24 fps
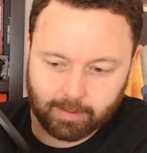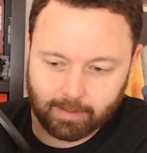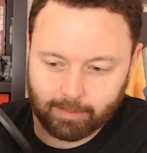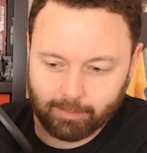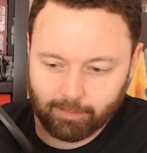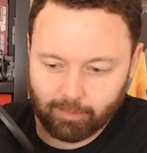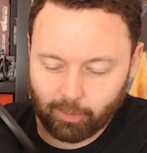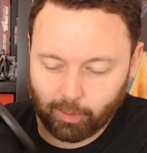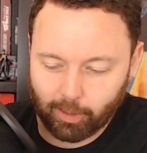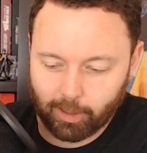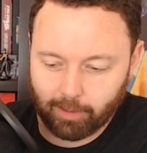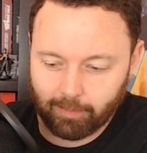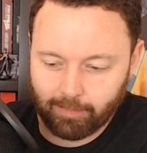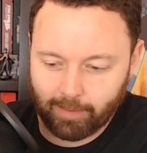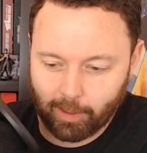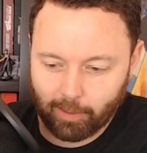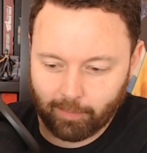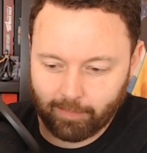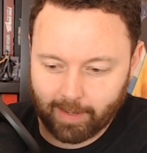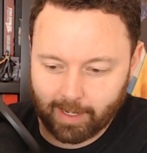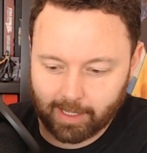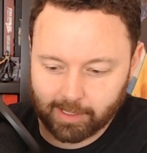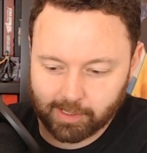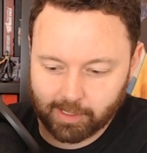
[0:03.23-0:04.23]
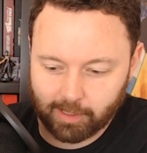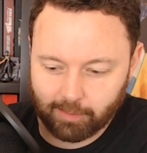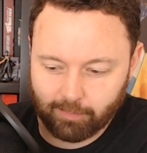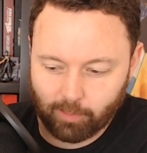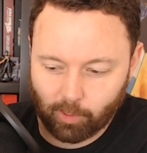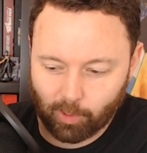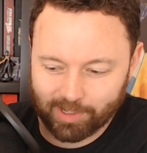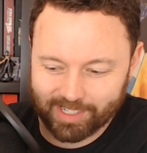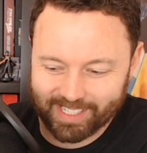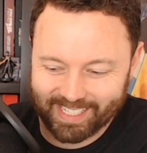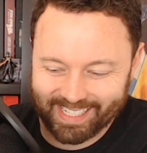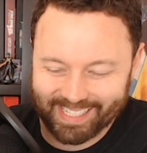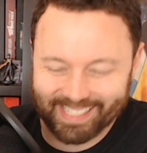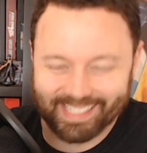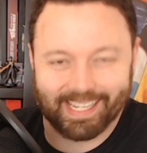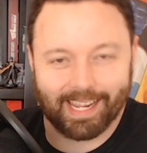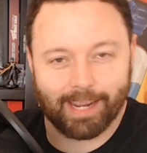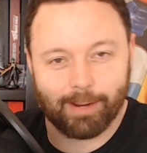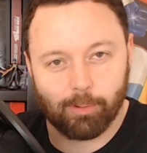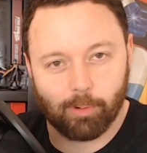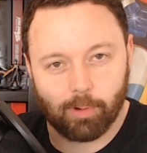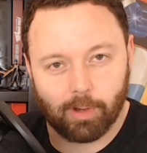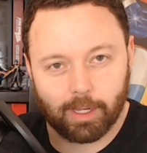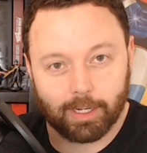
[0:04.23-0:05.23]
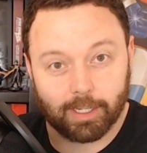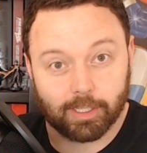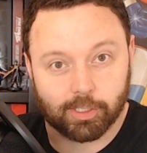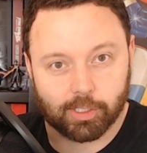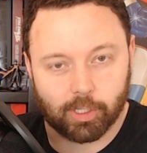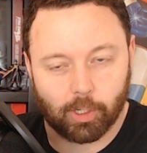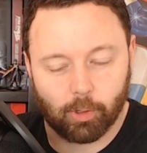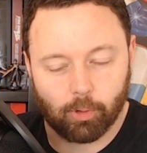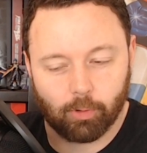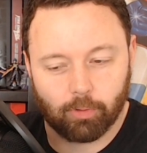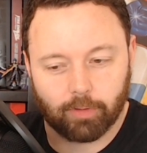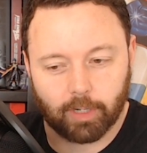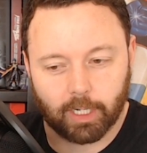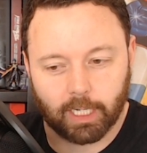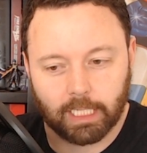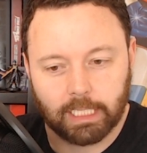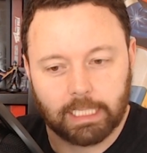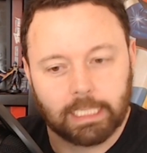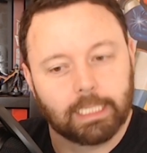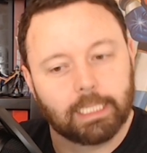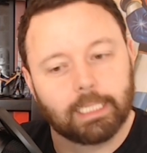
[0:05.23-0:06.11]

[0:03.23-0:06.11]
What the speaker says: for Final Fantasy XIV Day 1 is over.